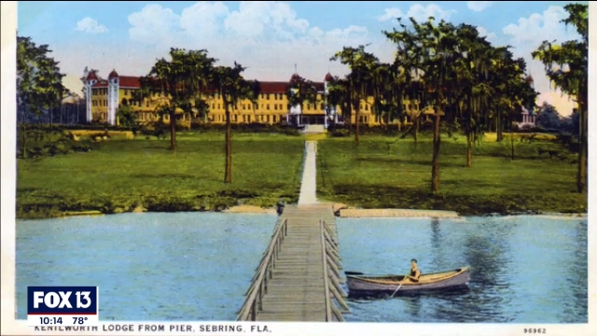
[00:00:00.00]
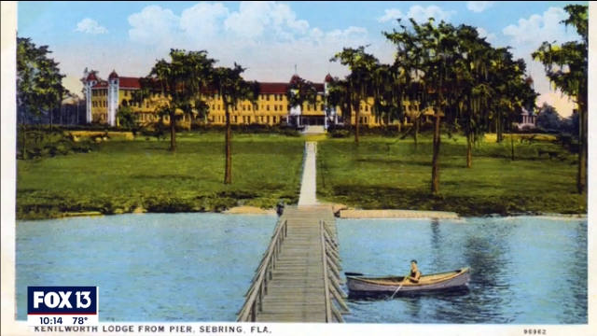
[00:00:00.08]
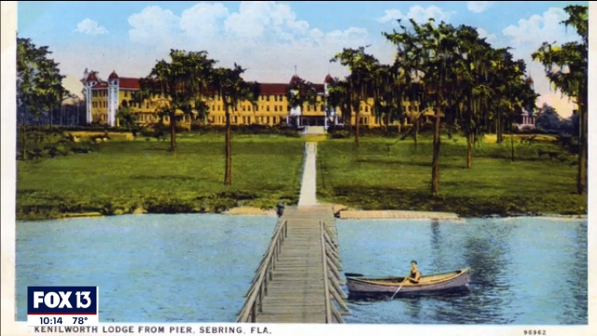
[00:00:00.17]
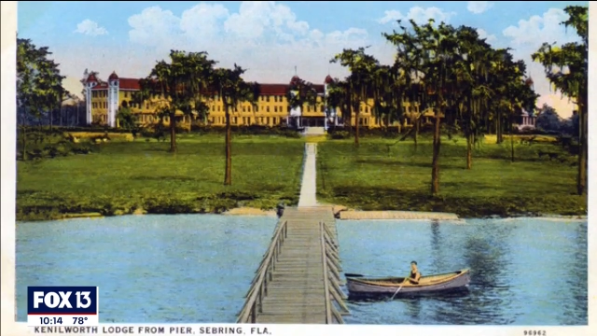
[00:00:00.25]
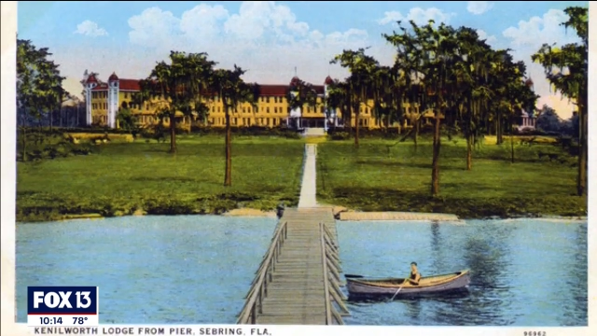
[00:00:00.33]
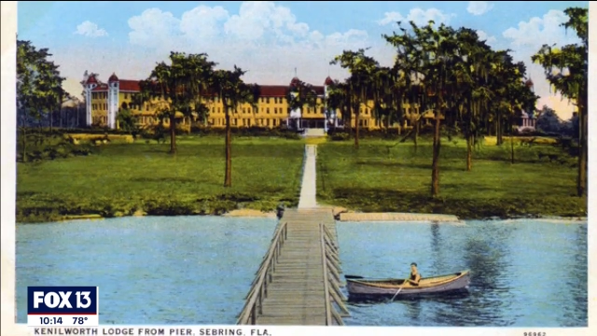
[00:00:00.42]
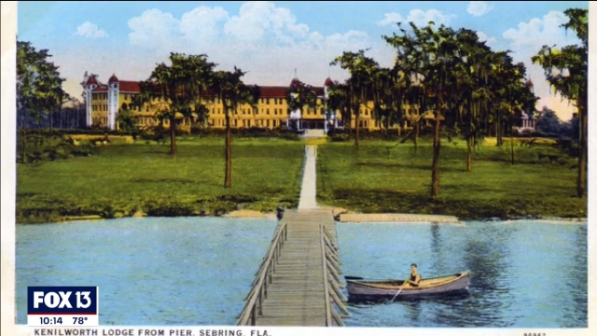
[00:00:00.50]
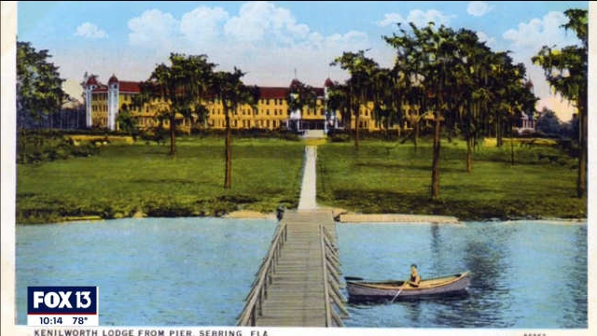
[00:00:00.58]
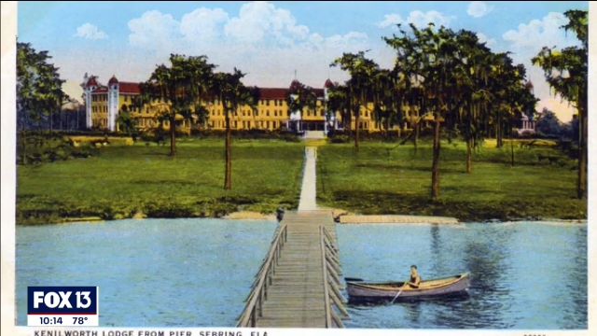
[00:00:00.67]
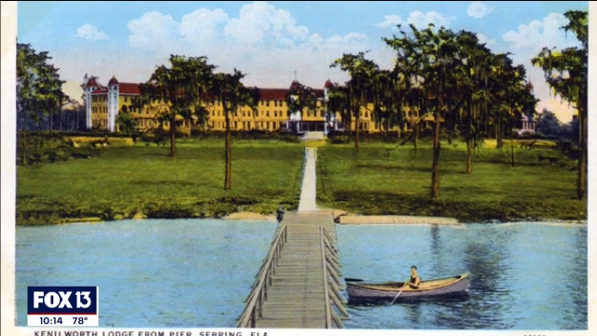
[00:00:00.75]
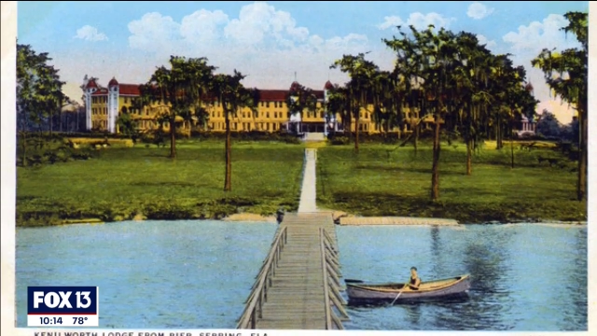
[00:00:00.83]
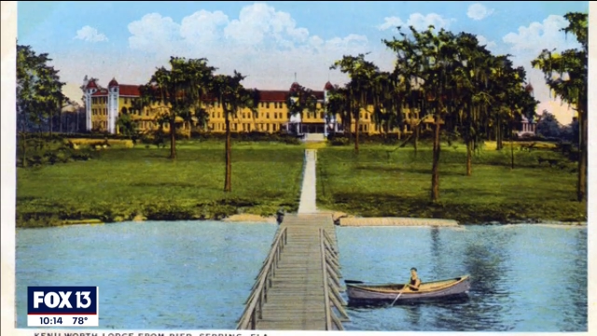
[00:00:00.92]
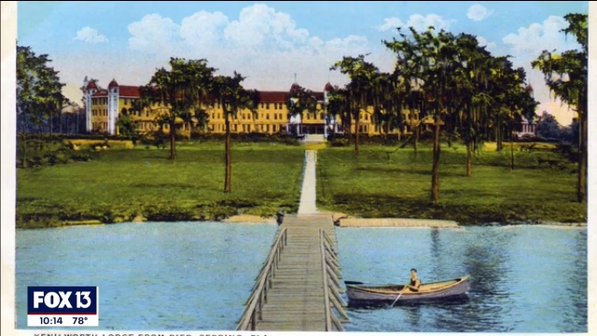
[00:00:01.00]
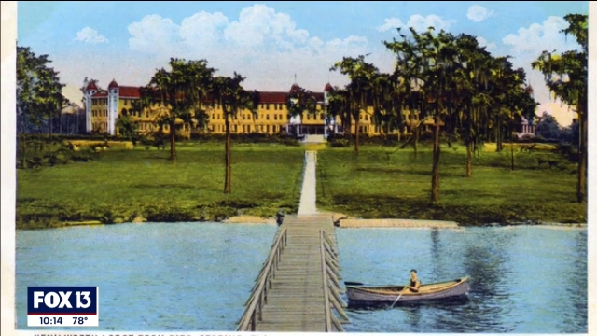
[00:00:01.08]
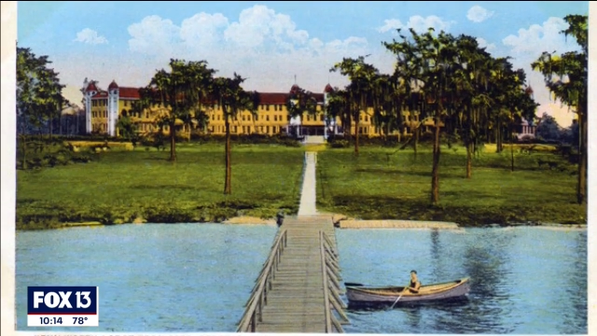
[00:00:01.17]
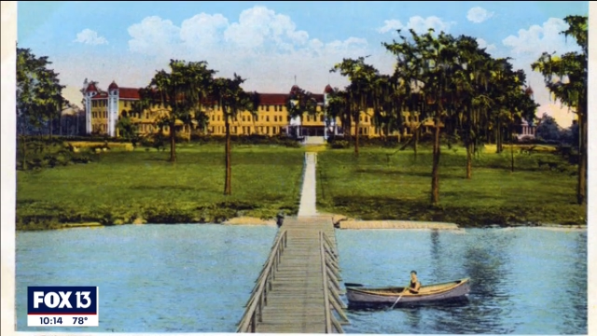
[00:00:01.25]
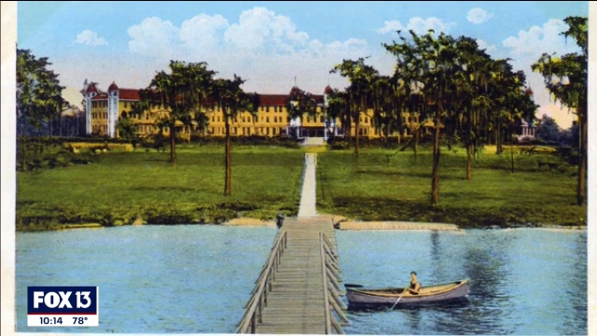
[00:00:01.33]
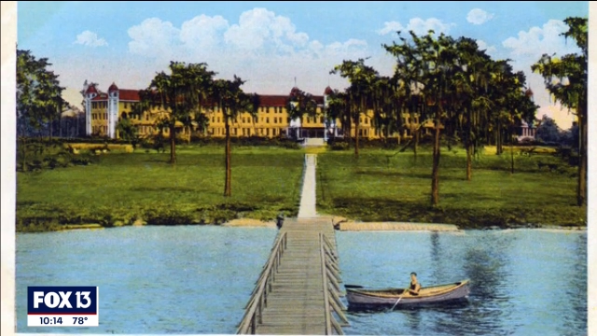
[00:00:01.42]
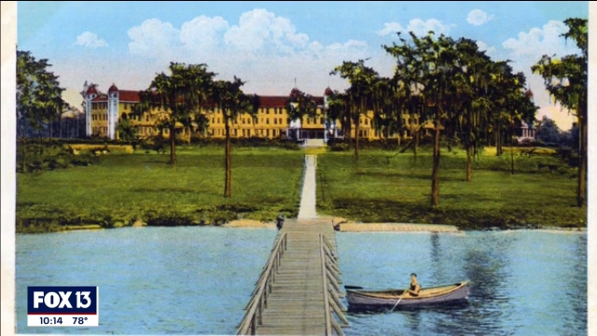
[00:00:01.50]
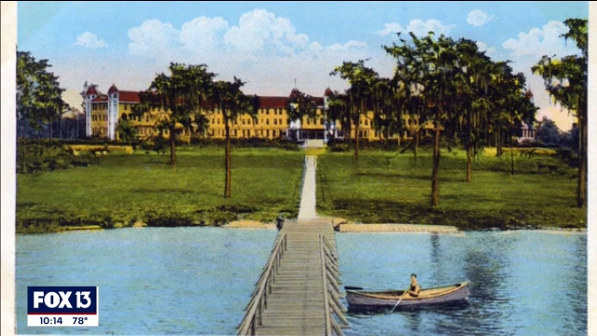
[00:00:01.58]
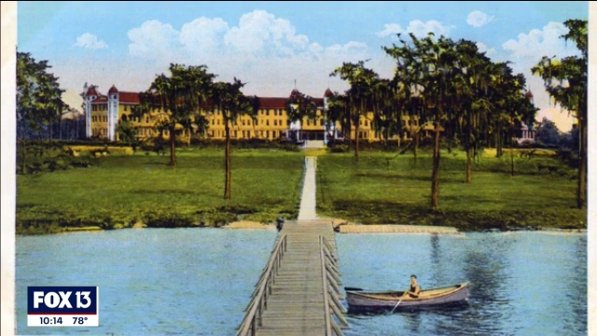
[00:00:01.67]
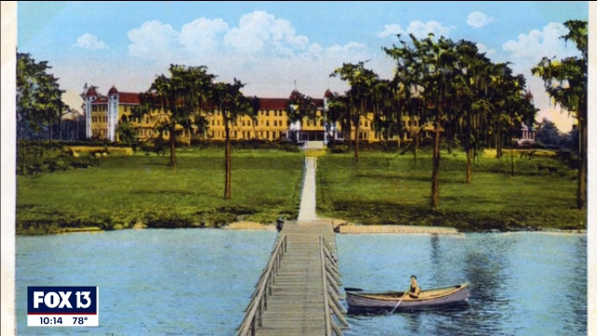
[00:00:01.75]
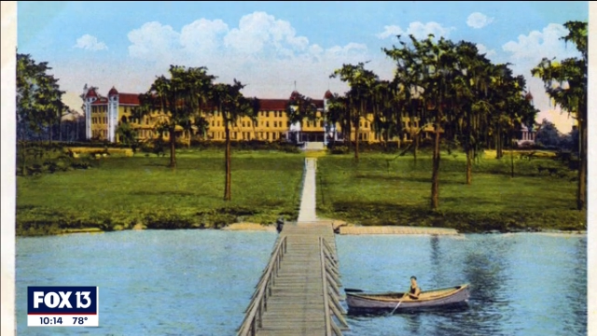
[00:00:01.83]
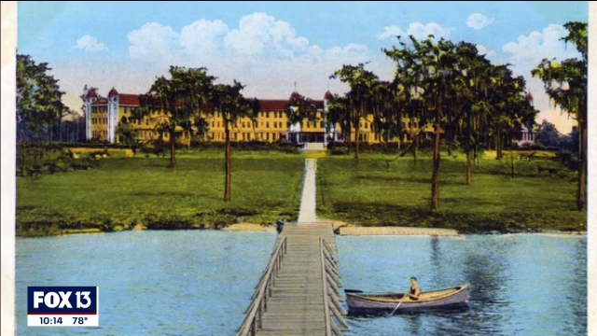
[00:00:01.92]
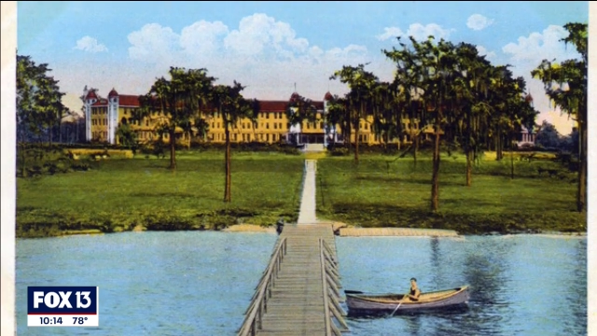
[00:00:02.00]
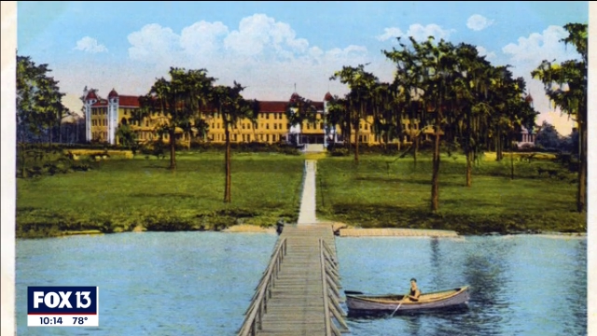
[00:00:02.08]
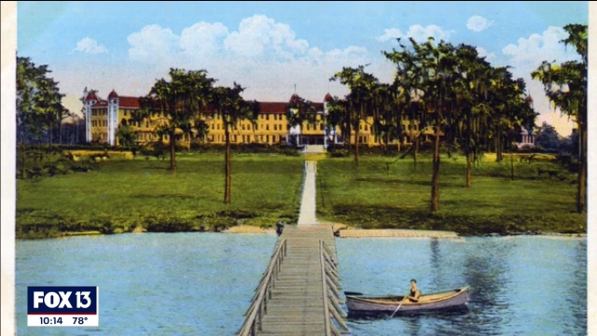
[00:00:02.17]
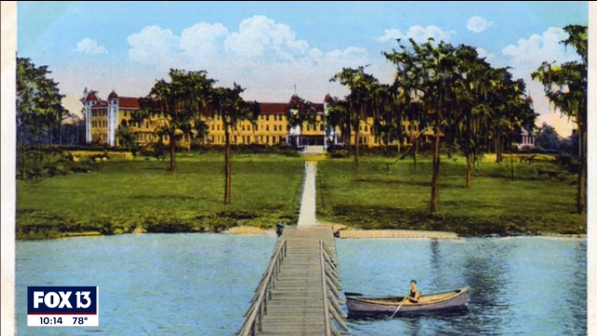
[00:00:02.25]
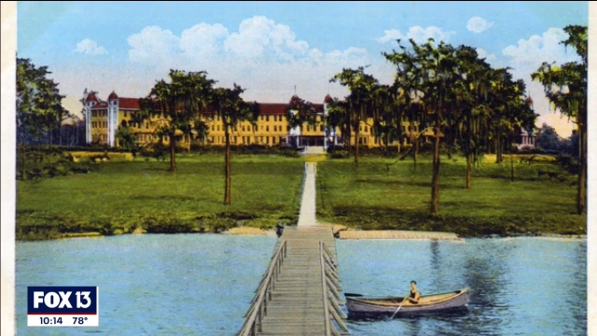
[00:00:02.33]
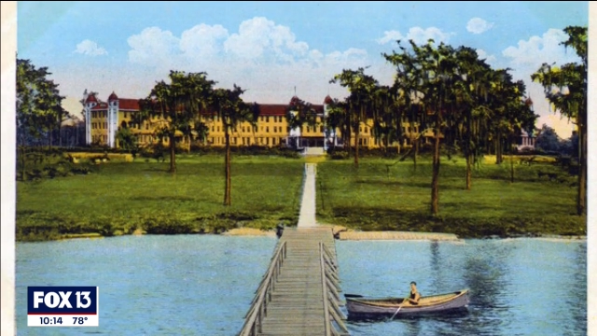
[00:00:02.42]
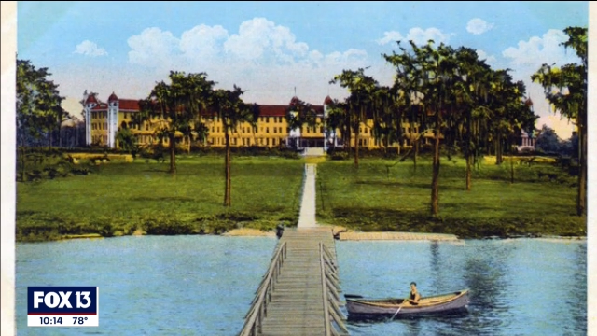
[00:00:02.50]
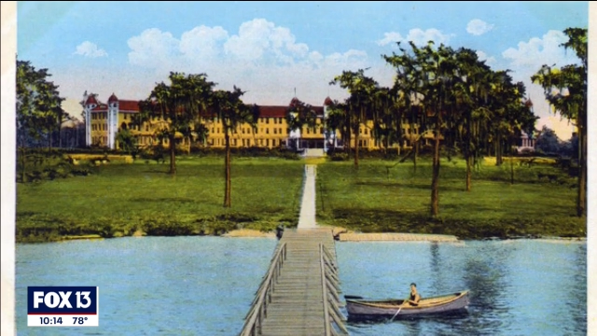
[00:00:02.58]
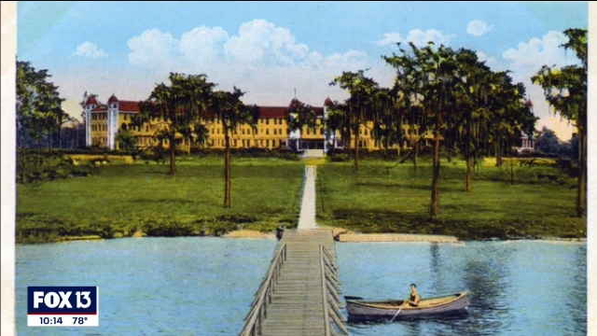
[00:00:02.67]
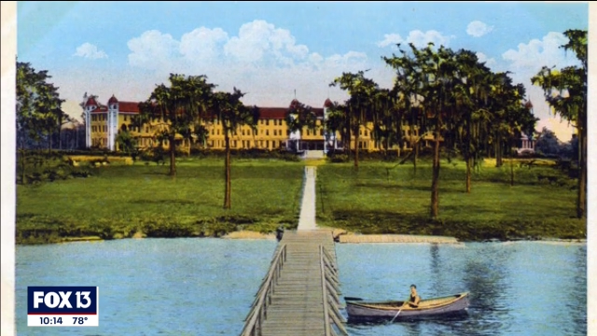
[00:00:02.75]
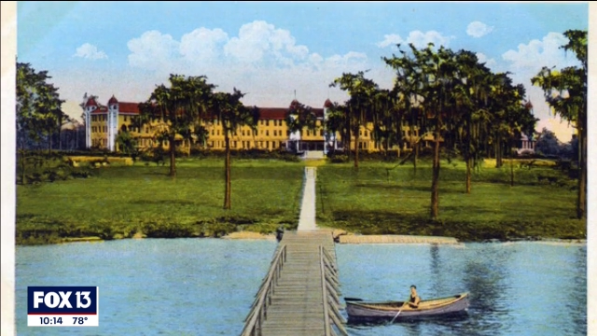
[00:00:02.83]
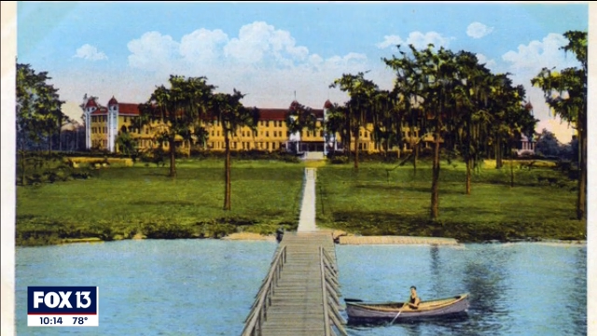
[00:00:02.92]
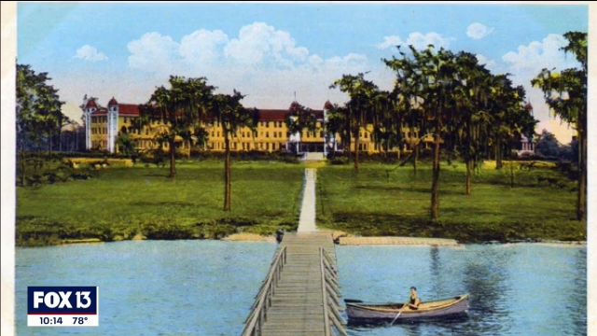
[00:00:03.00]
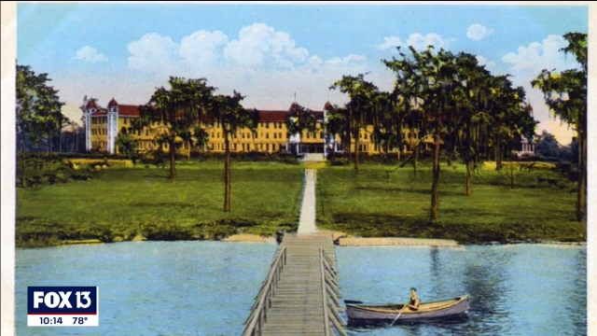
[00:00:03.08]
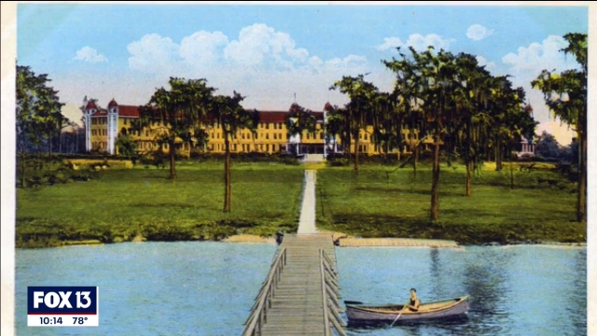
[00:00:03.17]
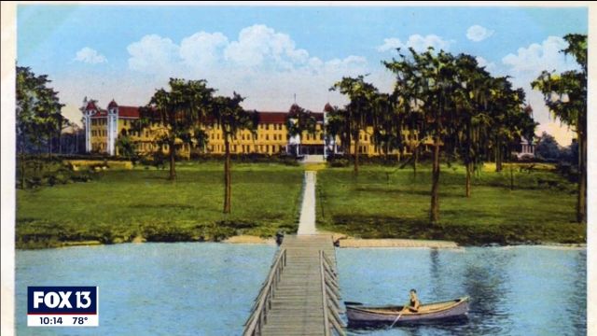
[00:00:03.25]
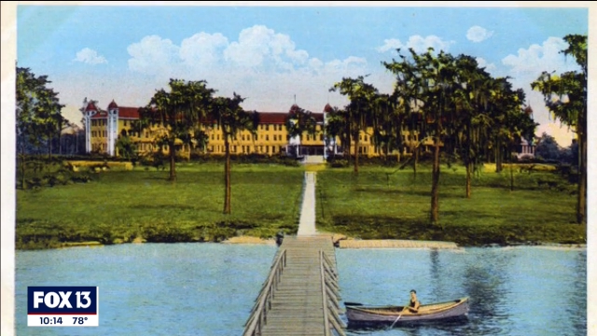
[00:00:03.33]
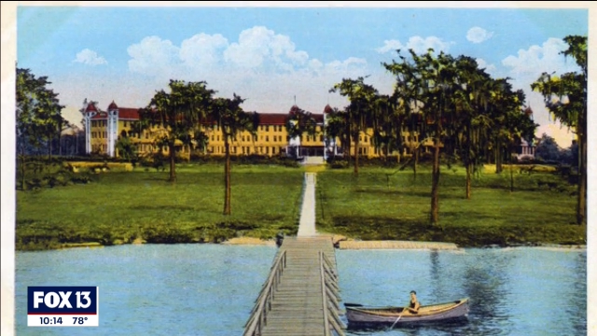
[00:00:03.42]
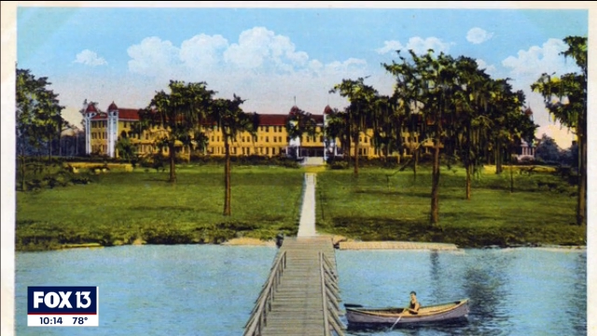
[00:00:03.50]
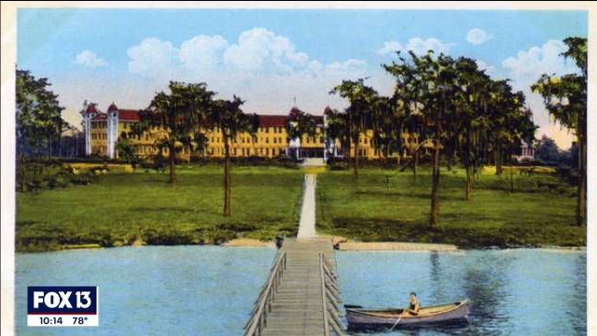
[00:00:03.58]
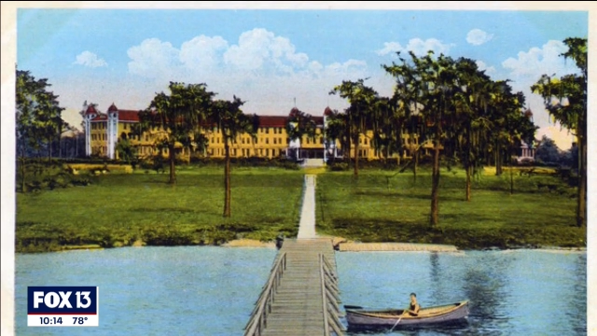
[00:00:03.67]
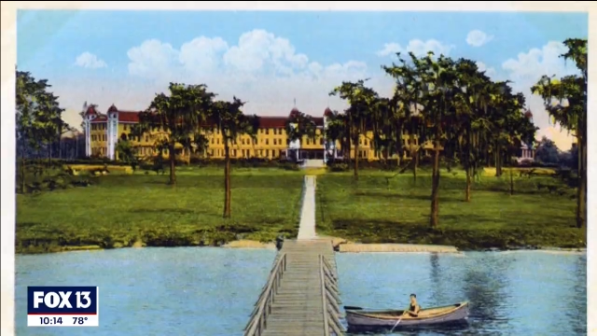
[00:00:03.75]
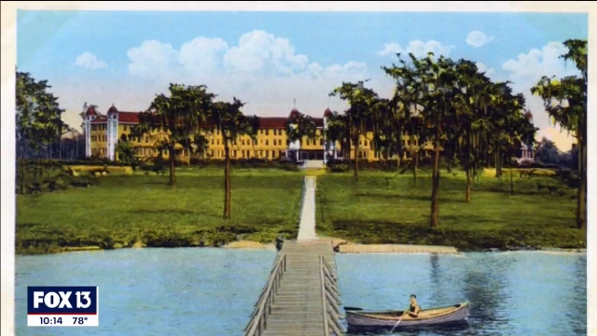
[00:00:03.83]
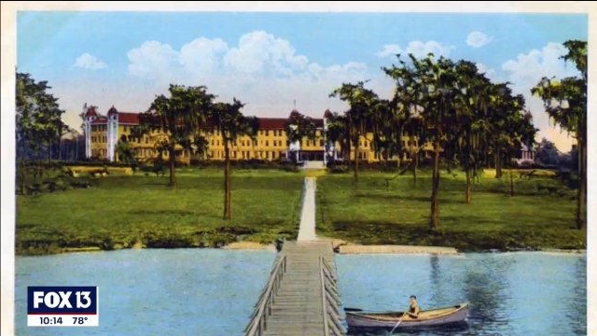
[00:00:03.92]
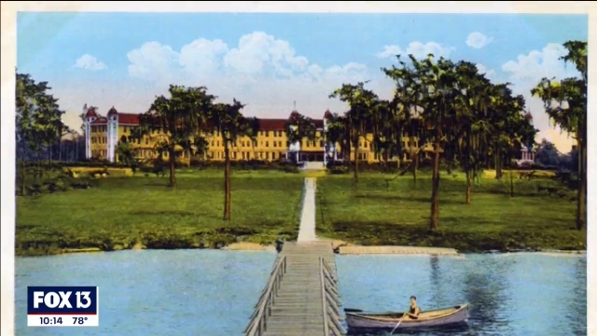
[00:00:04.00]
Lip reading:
No face is visible, so there are no lips to read.